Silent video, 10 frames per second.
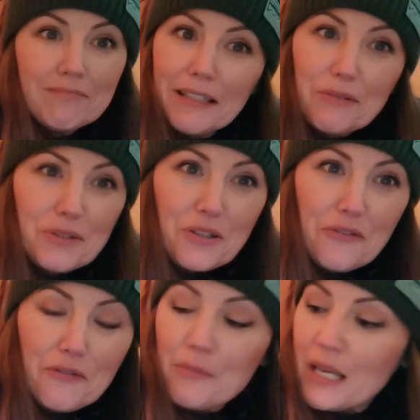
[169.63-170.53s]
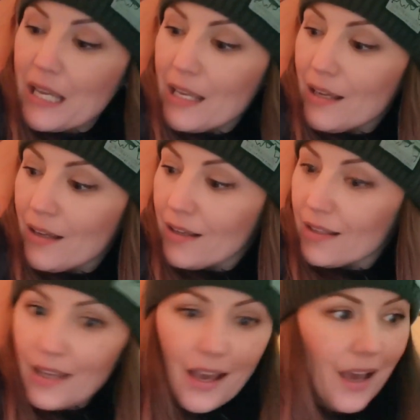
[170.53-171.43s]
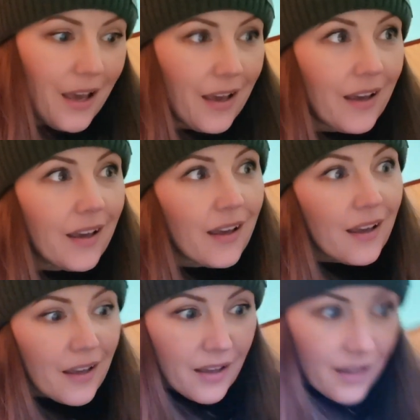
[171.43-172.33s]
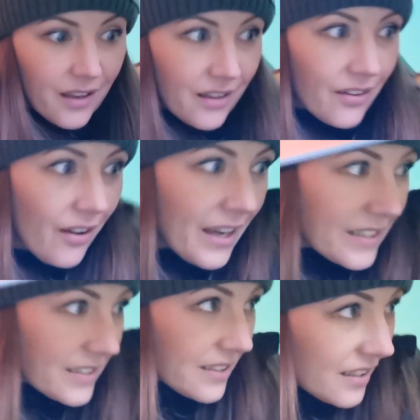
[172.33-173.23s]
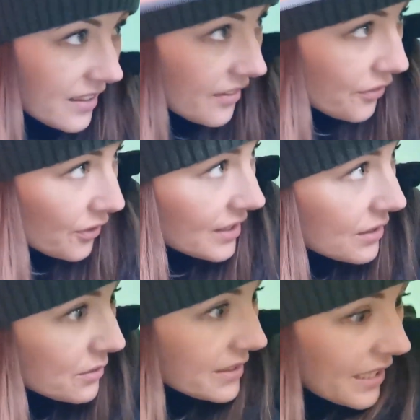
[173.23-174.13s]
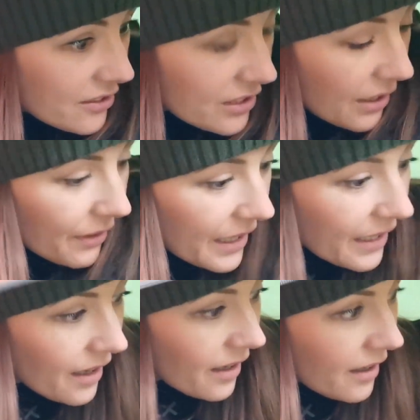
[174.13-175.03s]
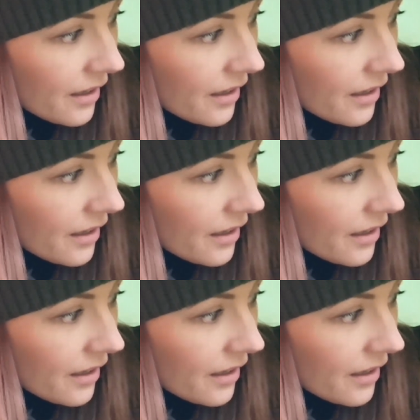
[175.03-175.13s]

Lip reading: it will do for me. Yeah, nice. And I've got this little section out here